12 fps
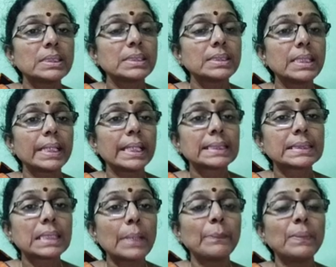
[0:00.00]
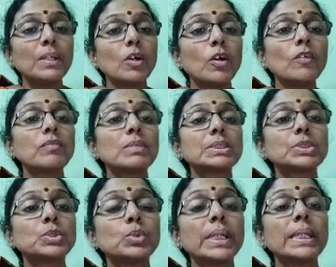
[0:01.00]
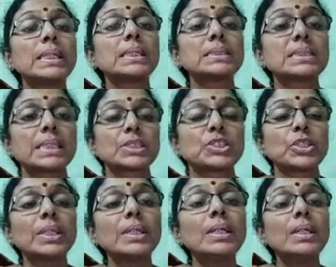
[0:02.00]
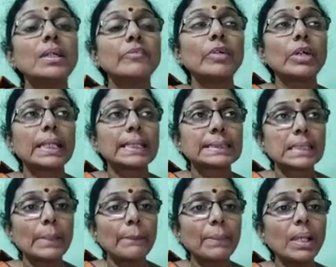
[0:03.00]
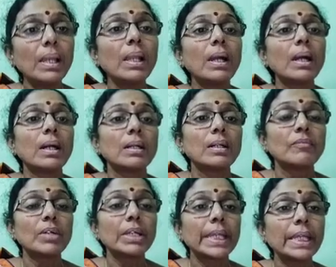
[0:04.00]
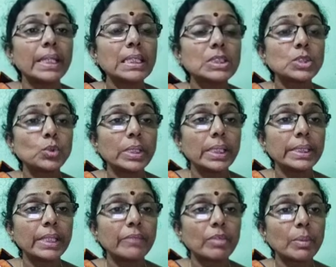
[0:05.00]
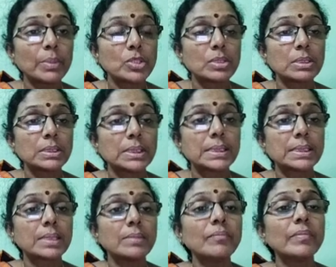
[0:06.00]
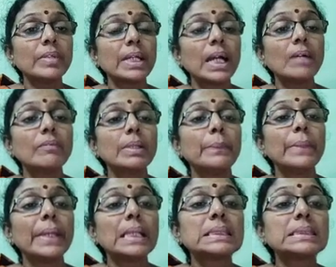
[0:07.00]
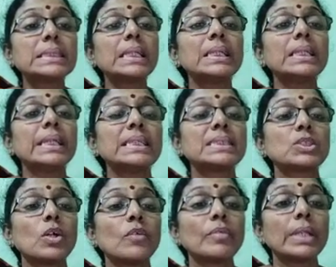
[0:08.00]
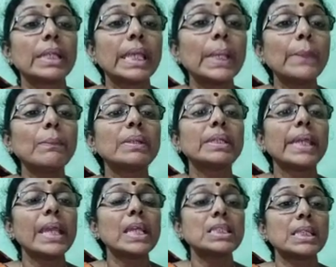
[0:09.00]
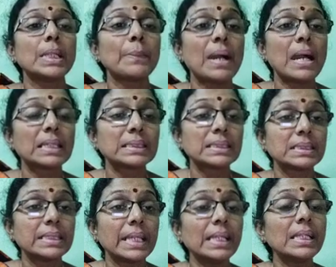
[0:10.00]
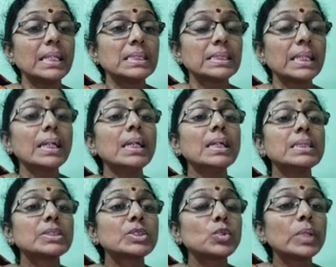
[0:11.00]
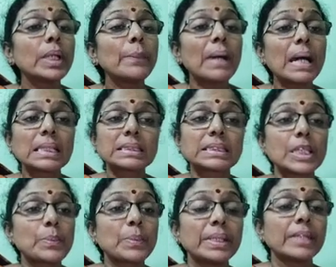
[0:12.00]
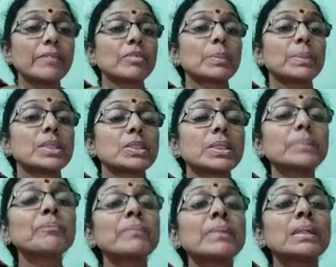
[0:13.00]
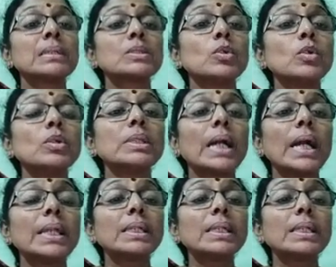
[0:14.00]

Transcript: the example of student structure. For example, for any student information system, we have the basic needs of name, age and marks is there. That is a student mark statement information. So that